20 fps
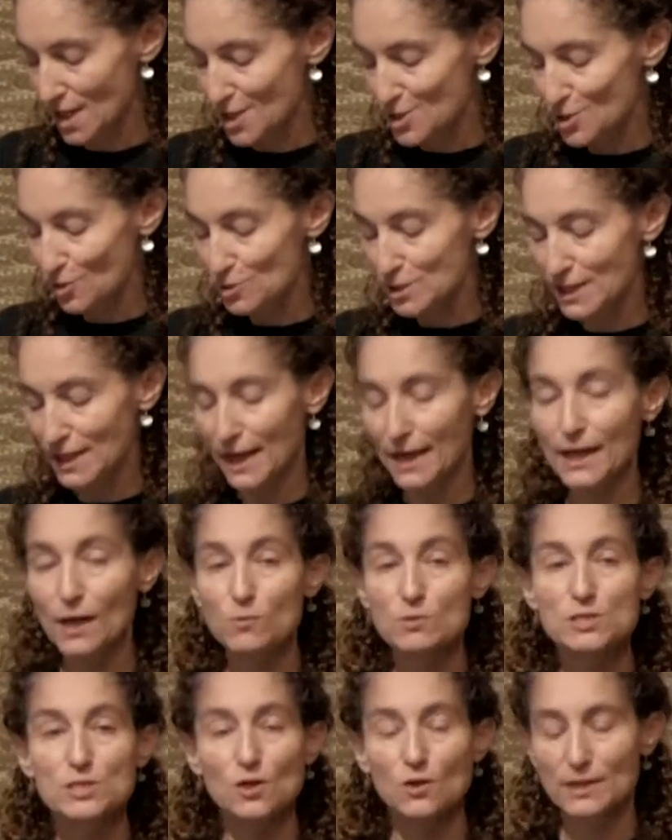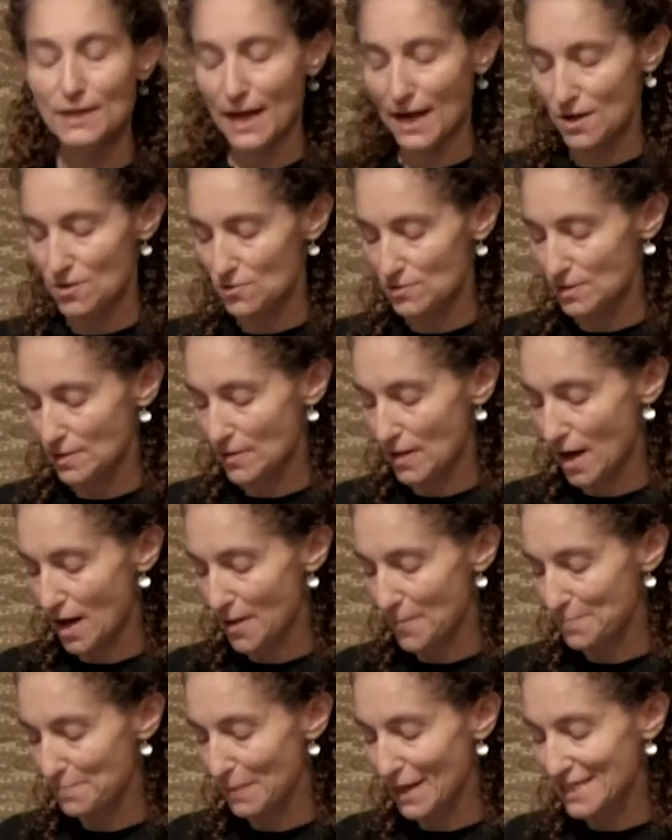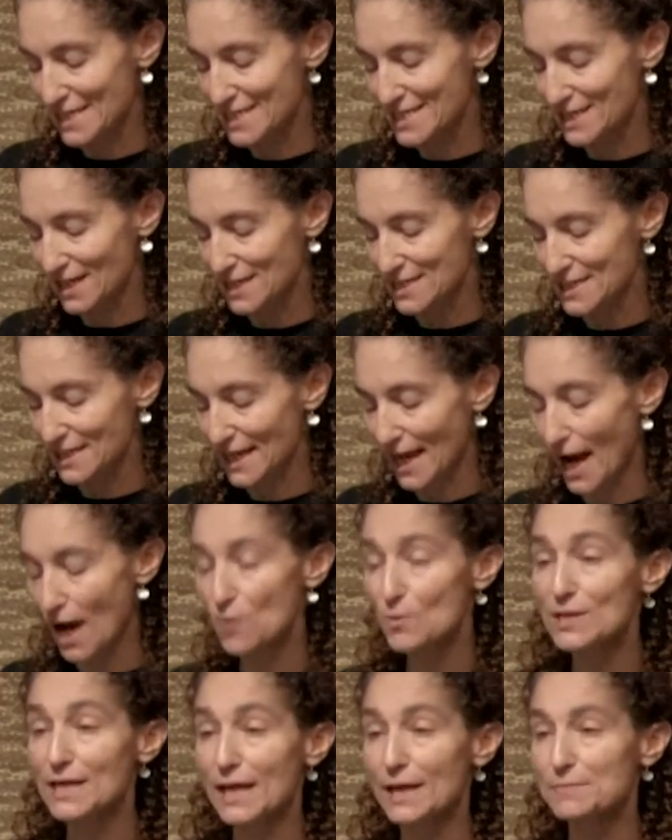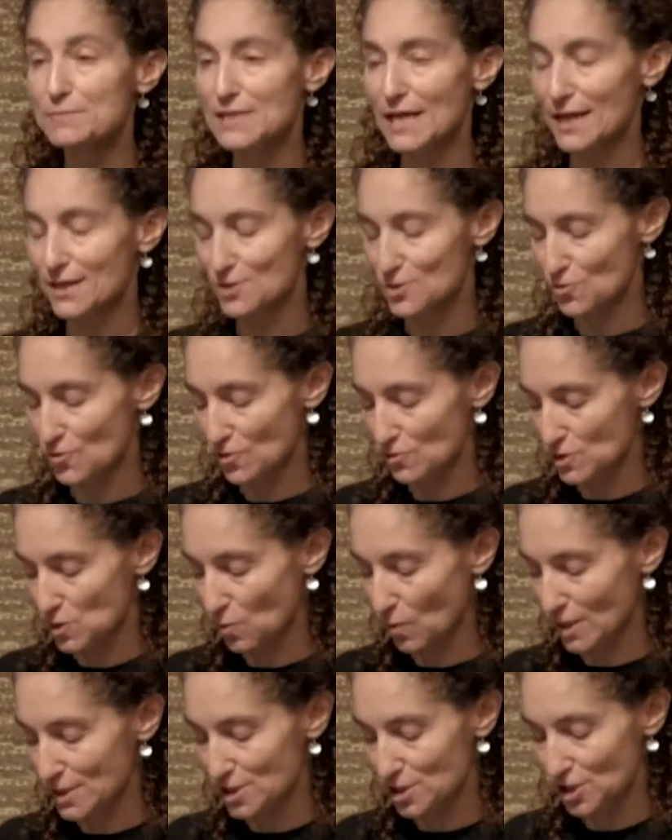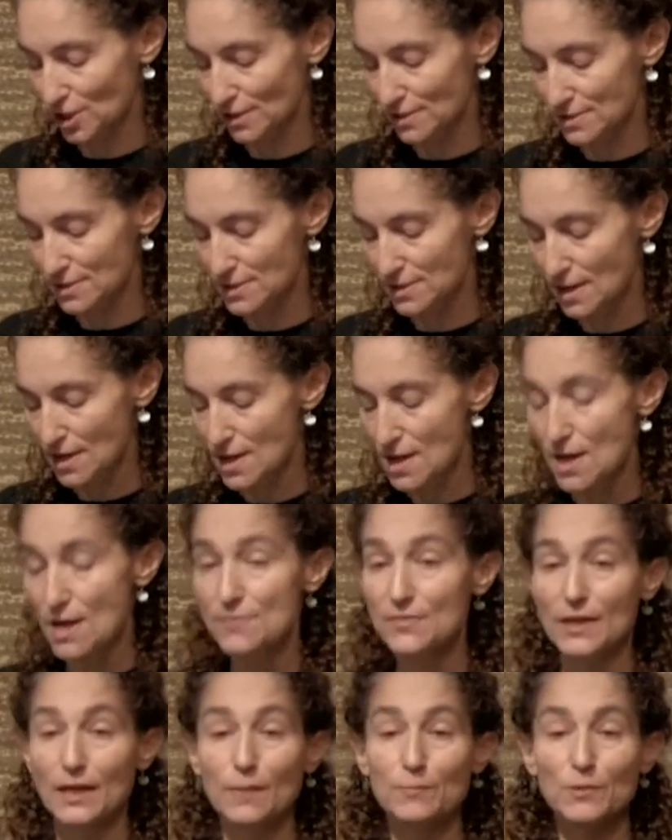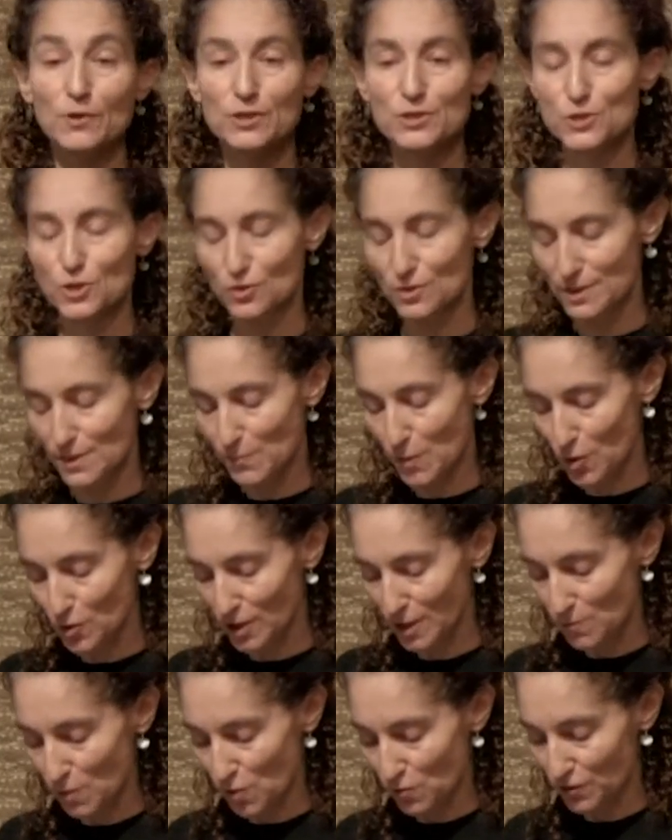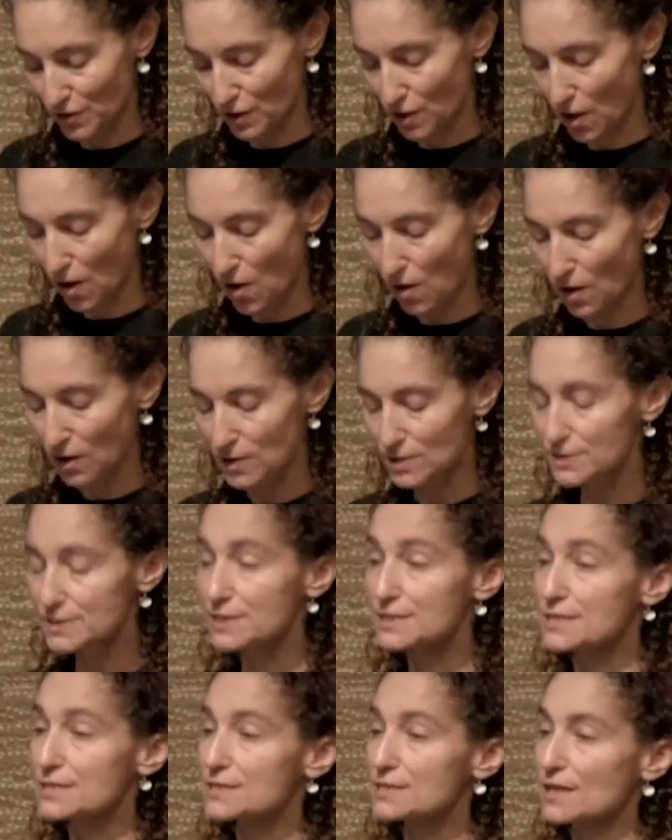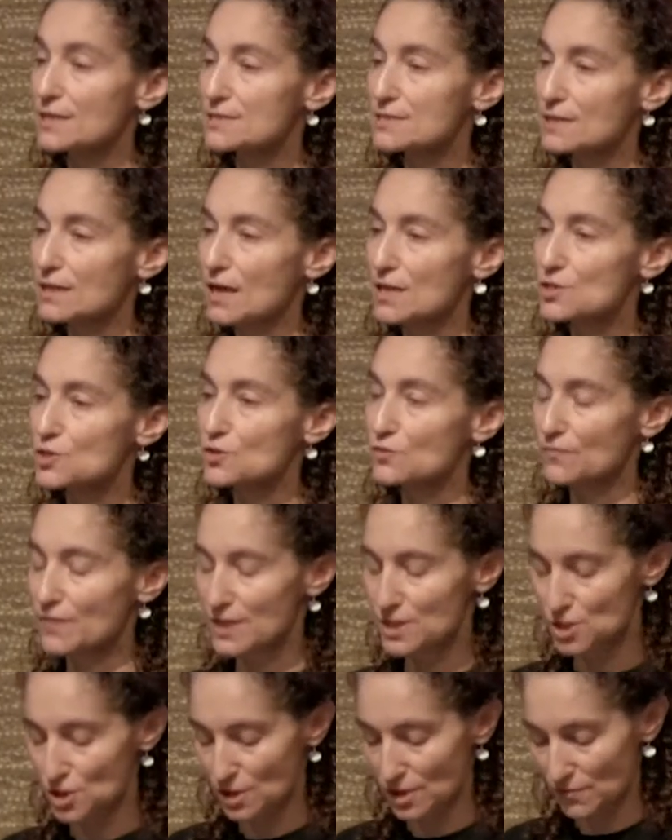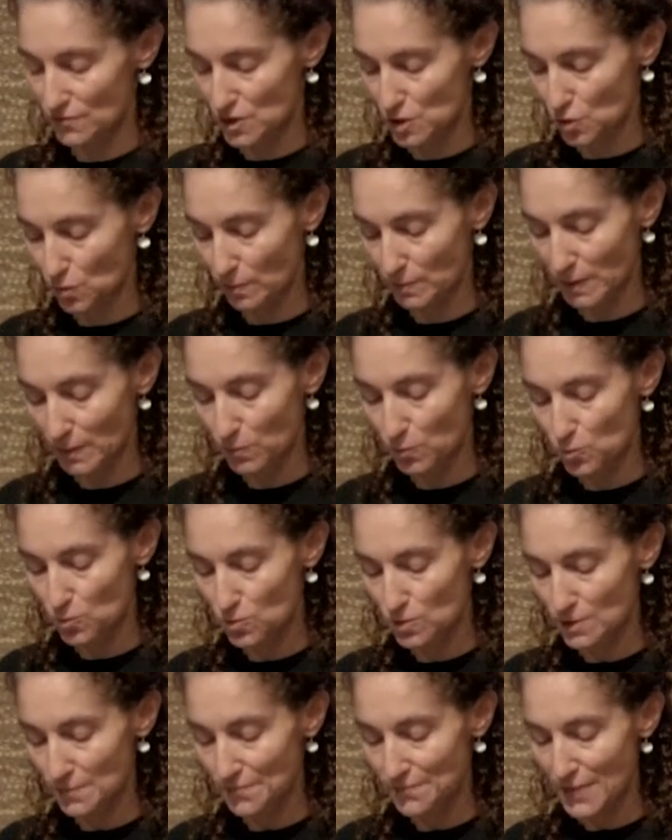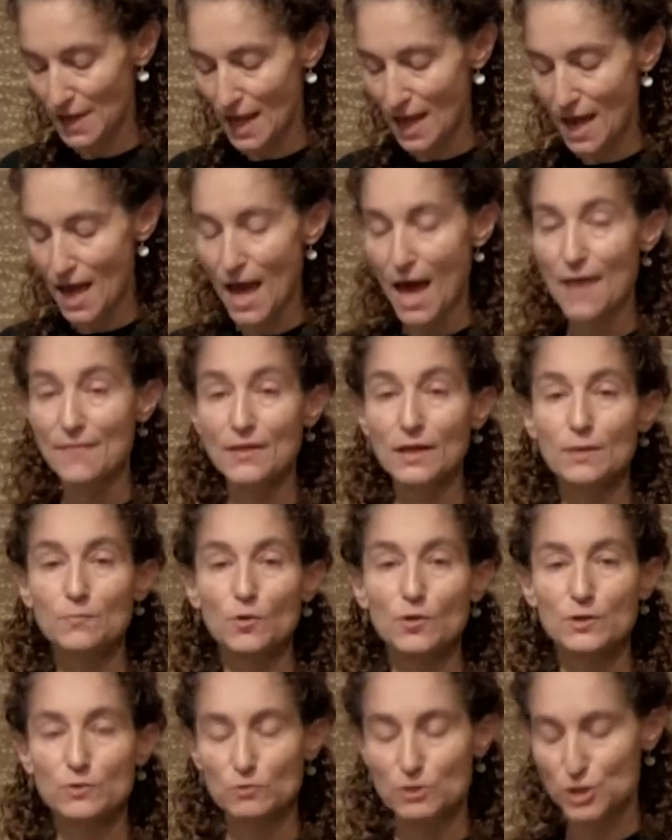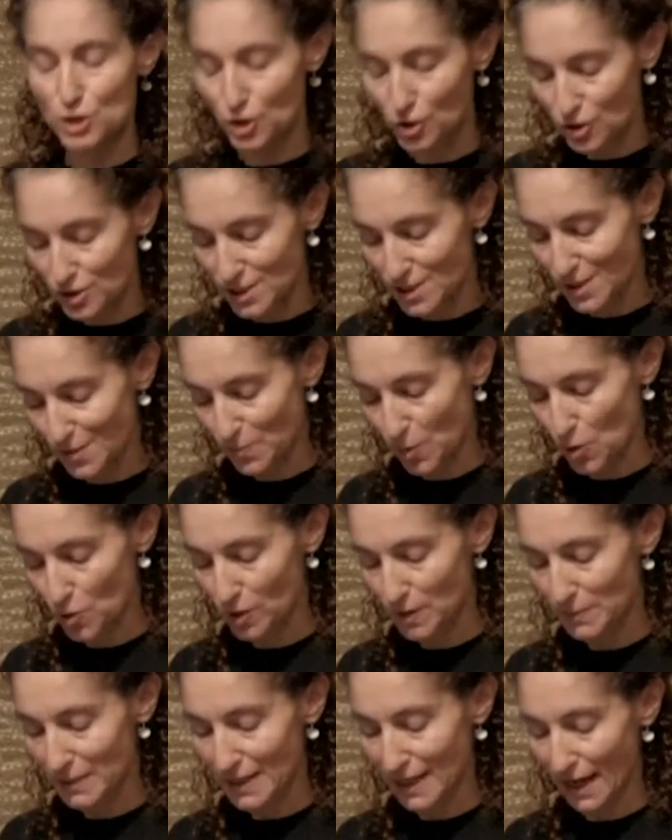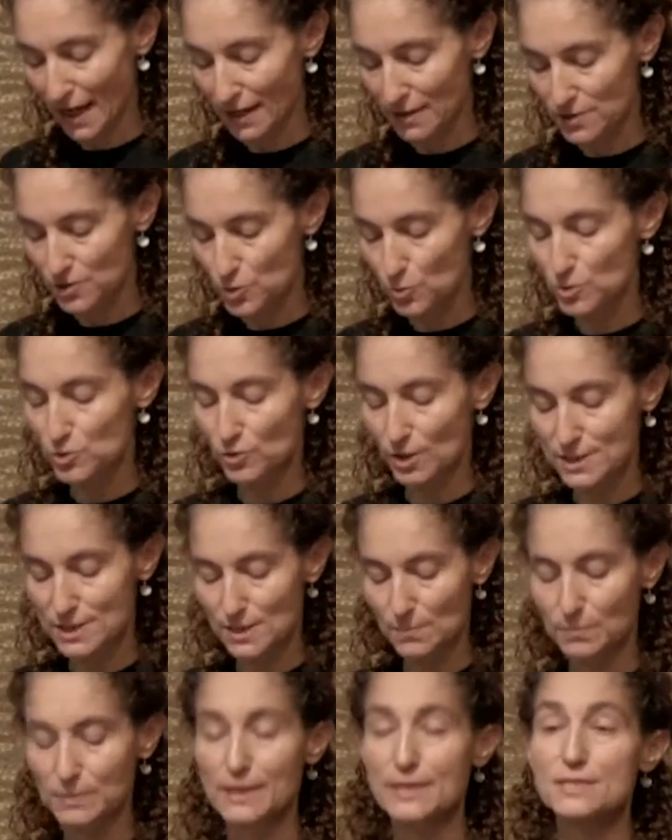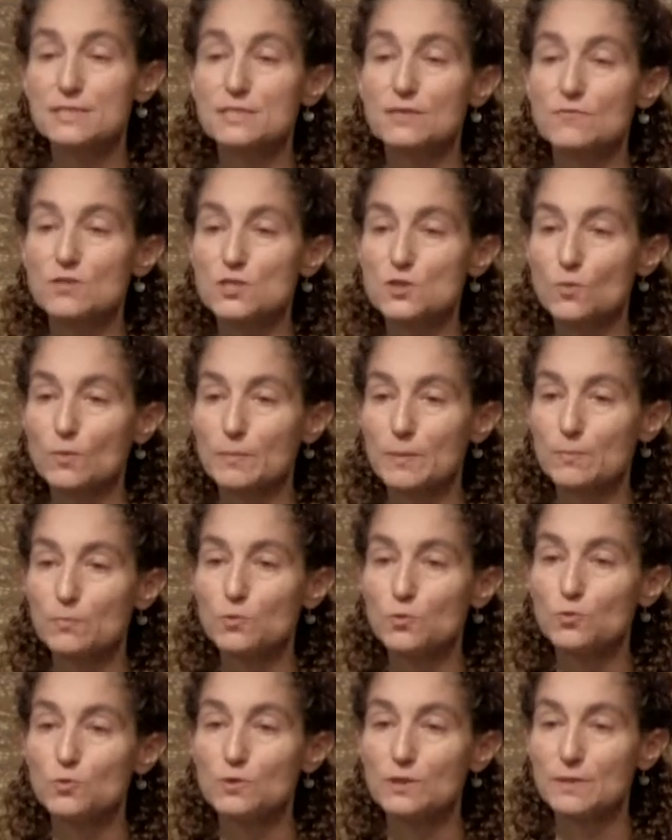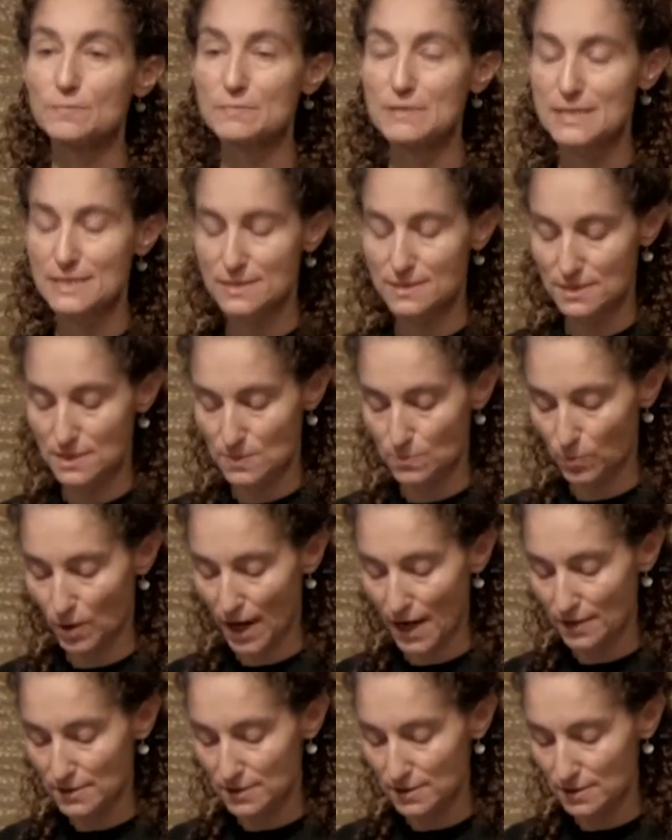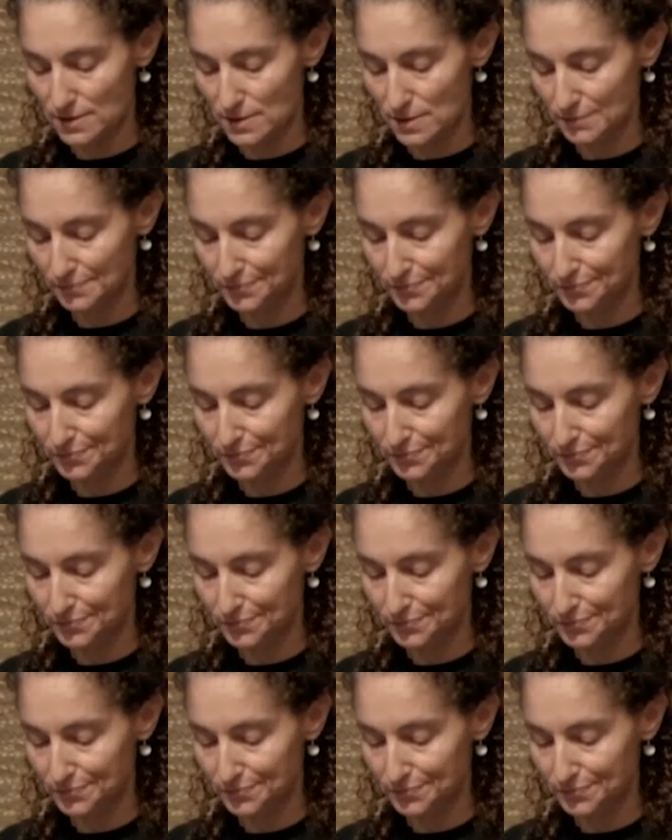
So today I will start out um, by discussing how we came to answer those questions. Then I'm going to turn the podium over to Carl to discuss the conservation of the Swimming Pool. And then I'm going to return to the podium again to address the place of the Swimming Pool in Matisse's practice.